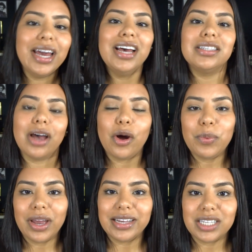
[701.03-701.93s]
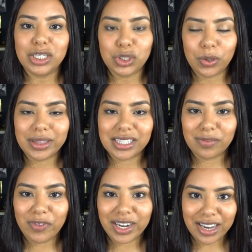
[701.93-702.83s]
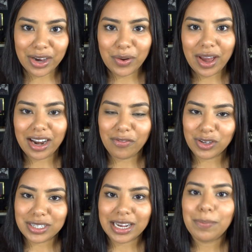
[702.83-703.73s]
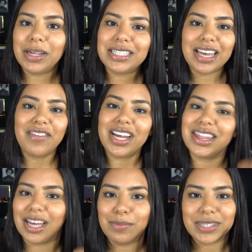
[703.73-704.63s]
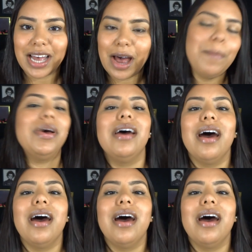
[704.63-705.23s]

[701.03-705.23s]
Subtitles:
So I hope you guys enjoyed this video, and if you did, please give it a thumbs up.